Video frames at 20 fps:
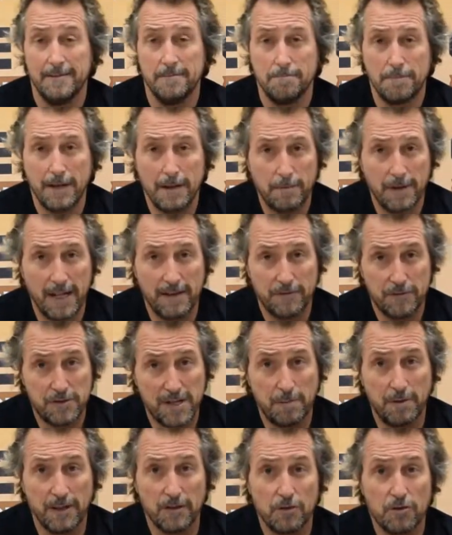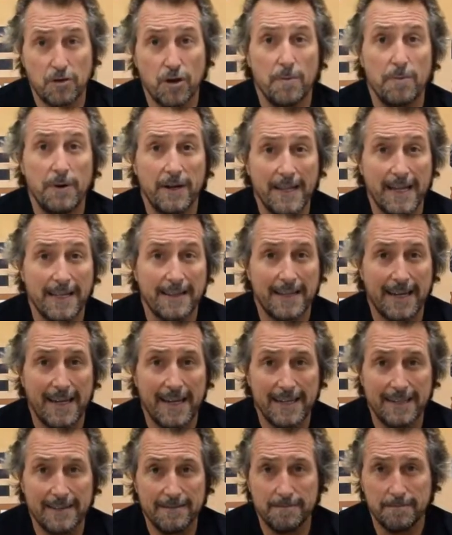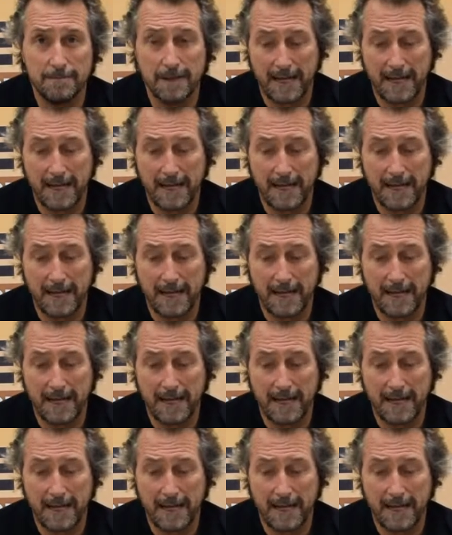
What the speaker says: People have trouble interpreting that data,